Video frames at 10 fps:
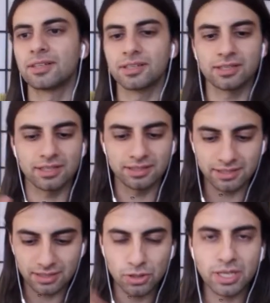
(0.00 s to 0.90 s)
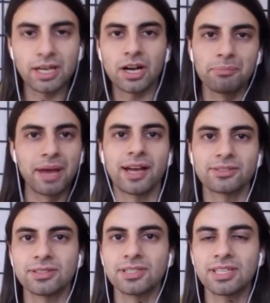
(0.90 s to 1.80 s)
th this you can come back to
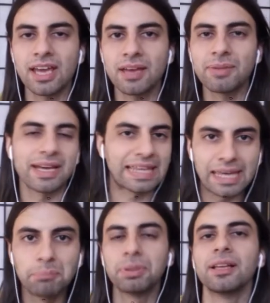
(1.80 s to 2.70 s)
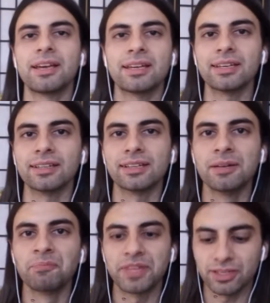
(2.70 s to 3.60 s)
this game and keep playing it.
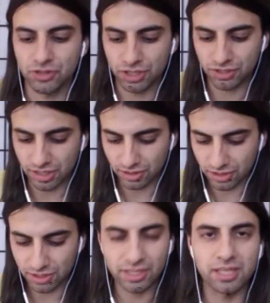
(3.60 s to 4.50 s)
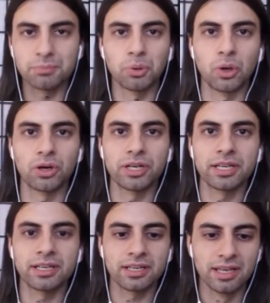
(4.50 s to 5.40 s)
It's just, it doesn't get
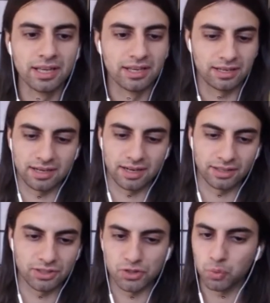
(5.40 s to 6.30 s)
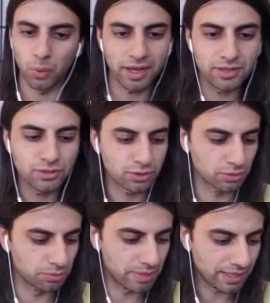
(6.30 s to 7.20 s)
boring. Uh, there's ways to
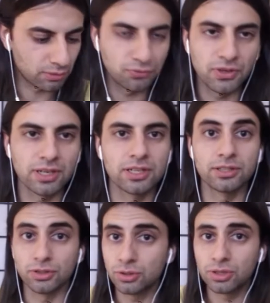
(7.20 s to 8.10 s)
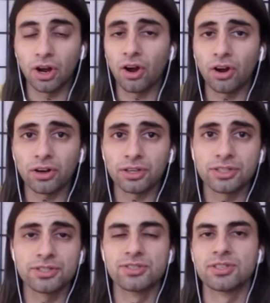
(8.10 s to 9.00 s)
make it fun, new
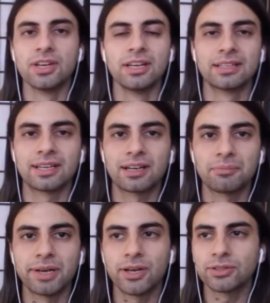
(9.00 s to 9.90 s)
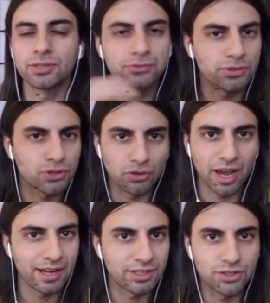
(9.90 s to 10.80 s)
cards that come out, different
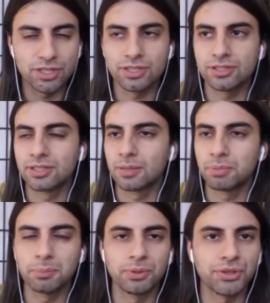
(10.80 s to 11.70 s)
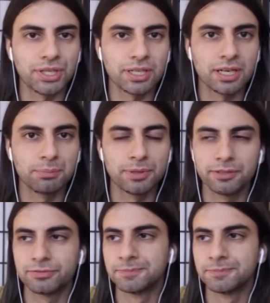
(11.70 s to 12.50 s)
strategies that people think up of,